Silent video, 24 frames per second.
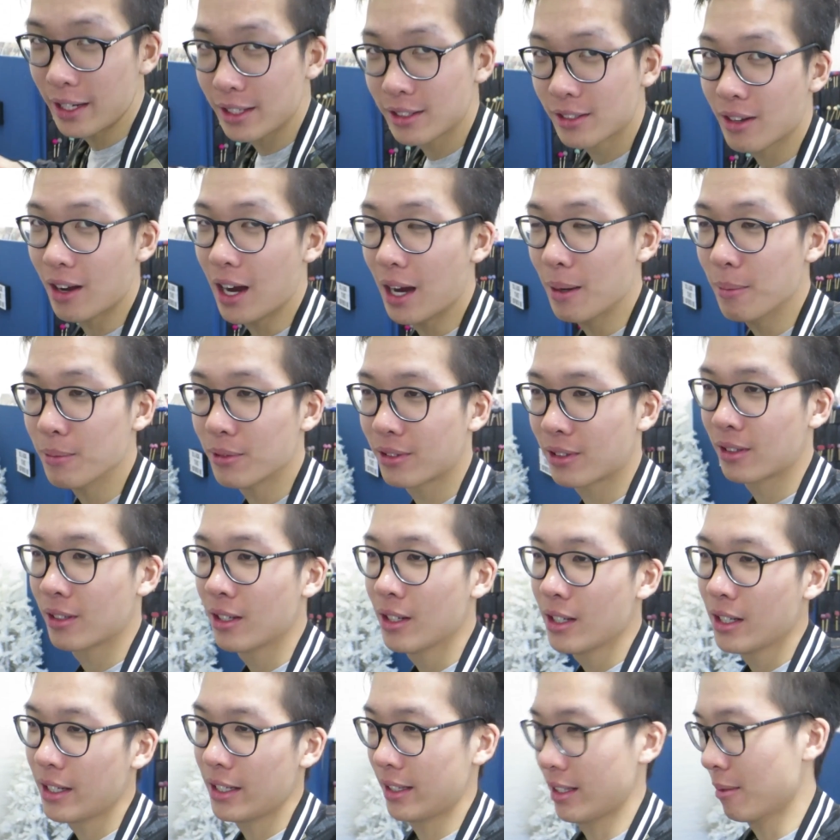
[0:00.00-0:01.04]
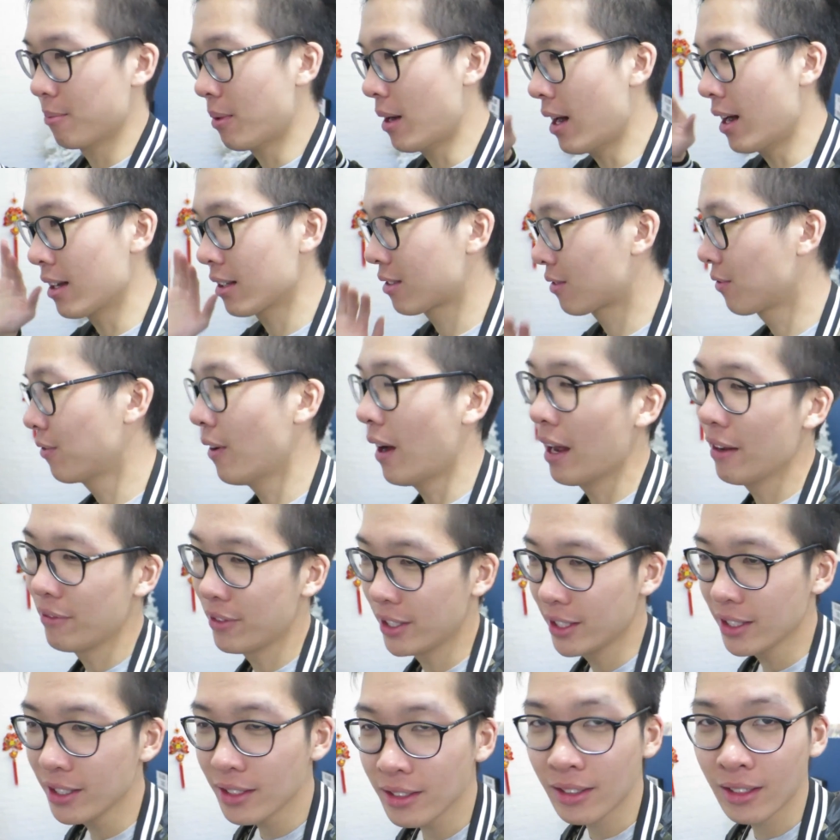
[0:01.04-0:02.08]
8 times in the past 5
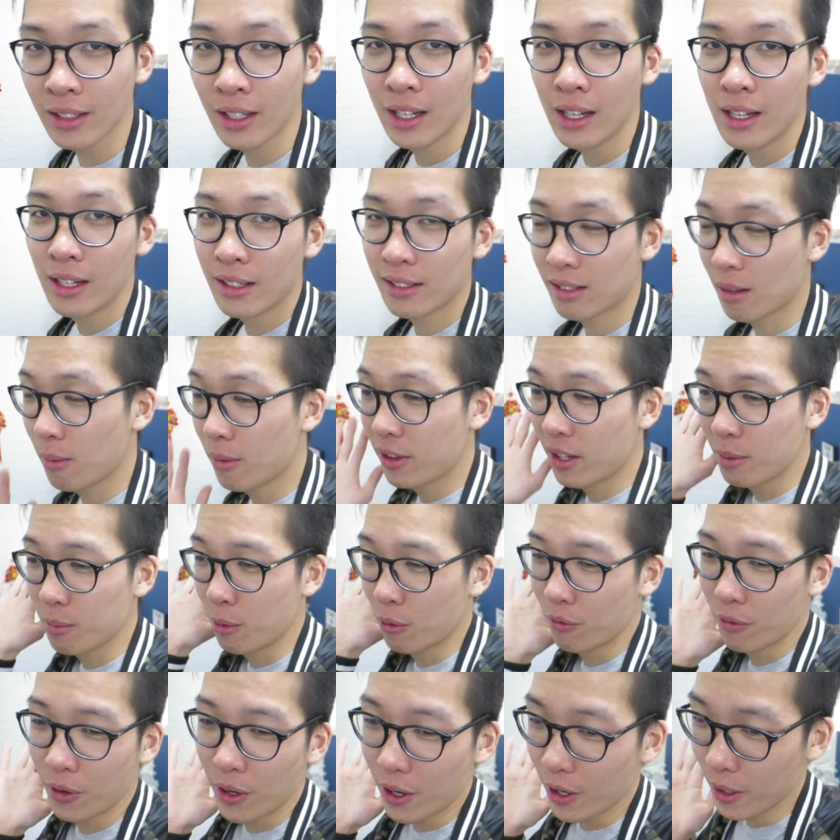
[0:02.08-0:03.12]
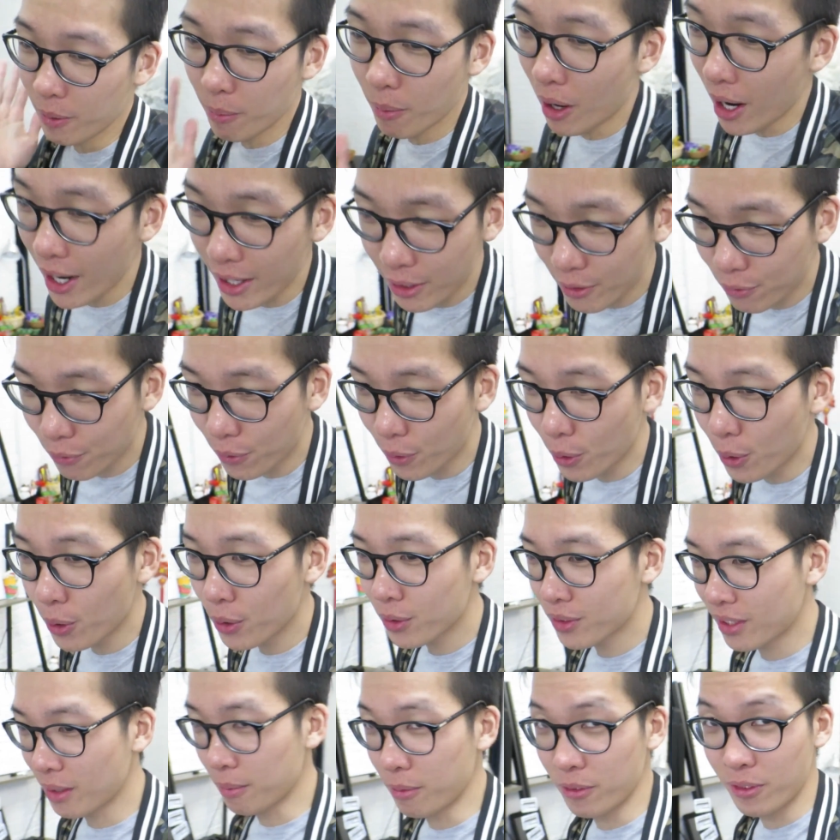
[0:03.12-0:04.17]
years. Some of them were very minor
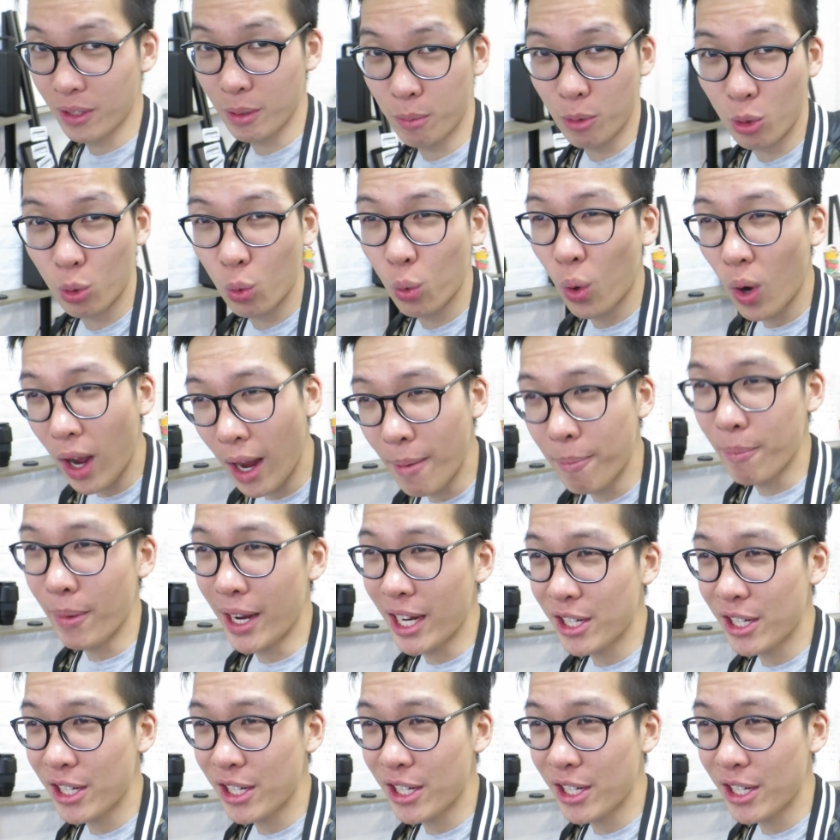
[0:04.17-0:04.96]
falls, some of them were quite